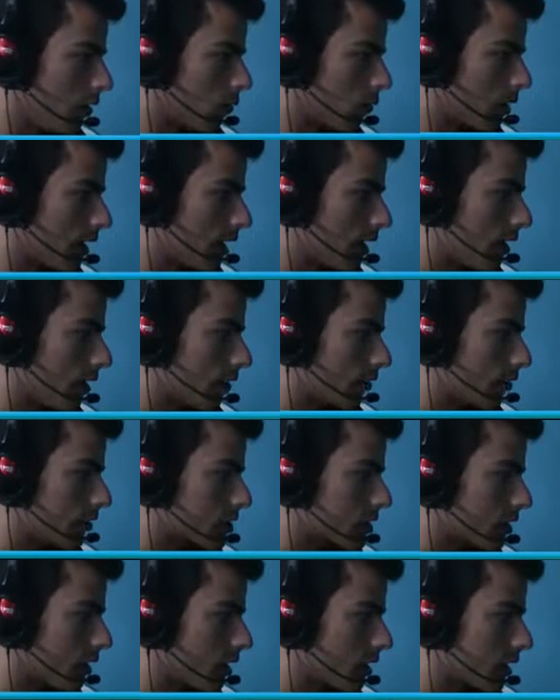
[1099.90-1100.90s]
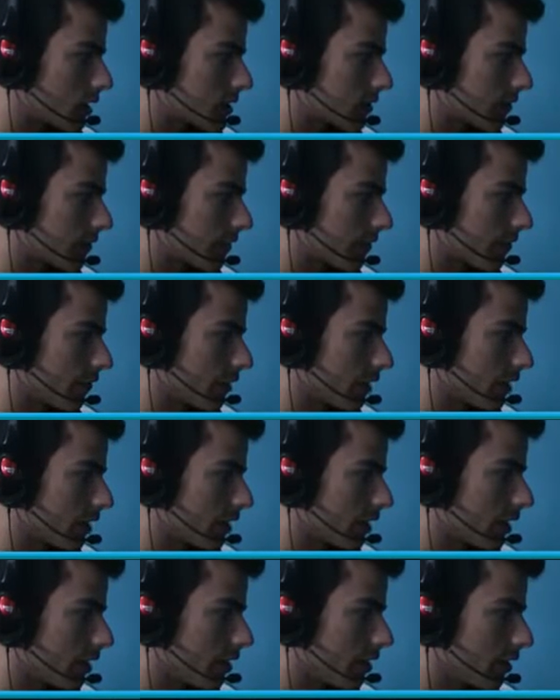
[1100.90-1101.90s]
Wow, there's lots of
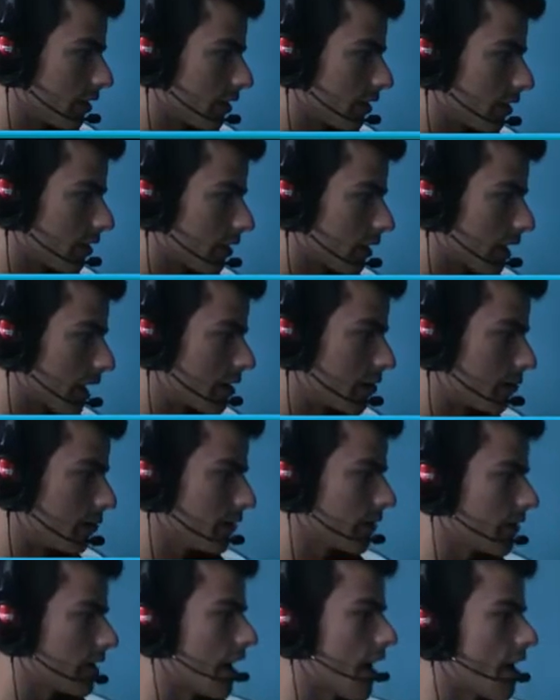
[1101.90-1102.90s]
everything here. I don't even